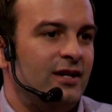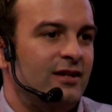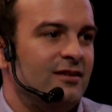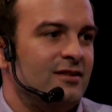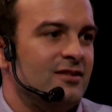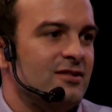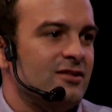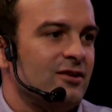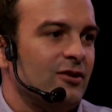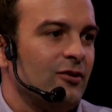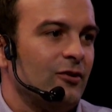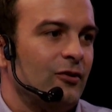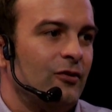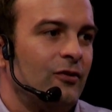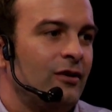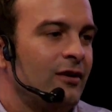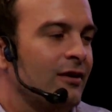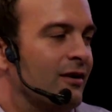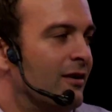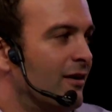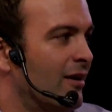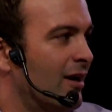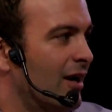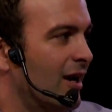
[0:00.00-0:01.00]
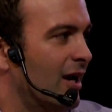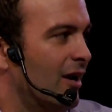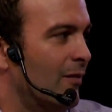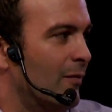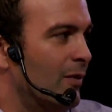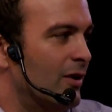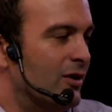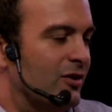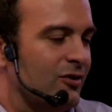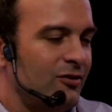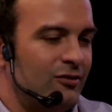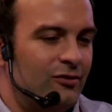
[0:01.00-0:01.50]
So, I
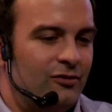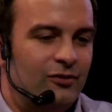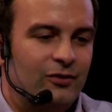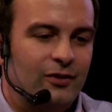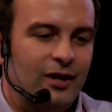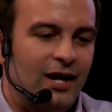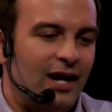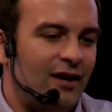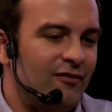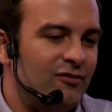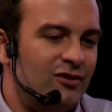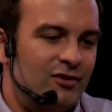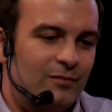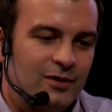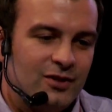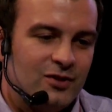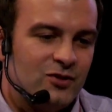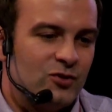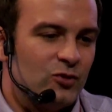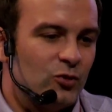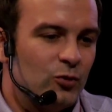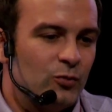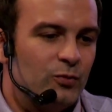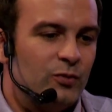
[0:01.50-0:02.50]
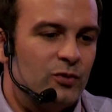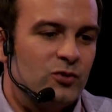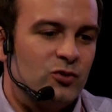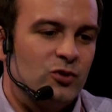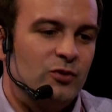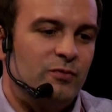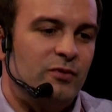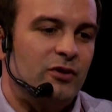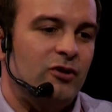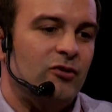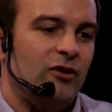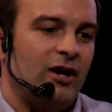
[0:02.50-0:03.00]
mean, you have to be super,
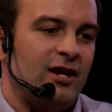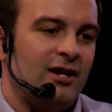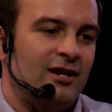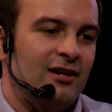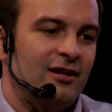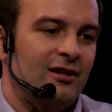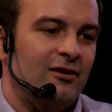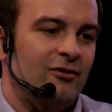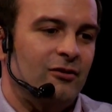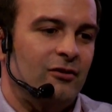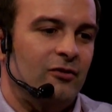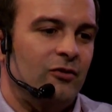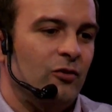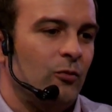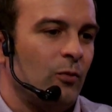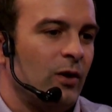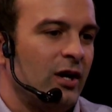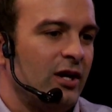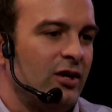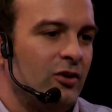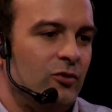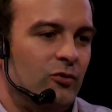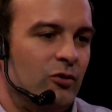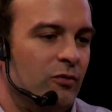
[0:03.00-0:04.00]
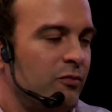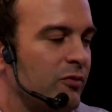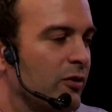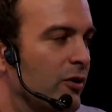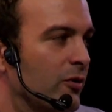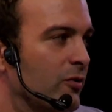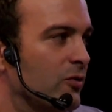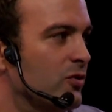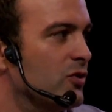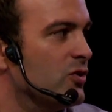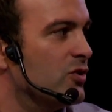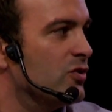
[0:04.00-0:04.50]
super granular in the way you
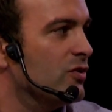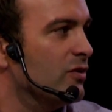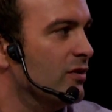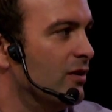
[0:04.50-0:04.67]
approach,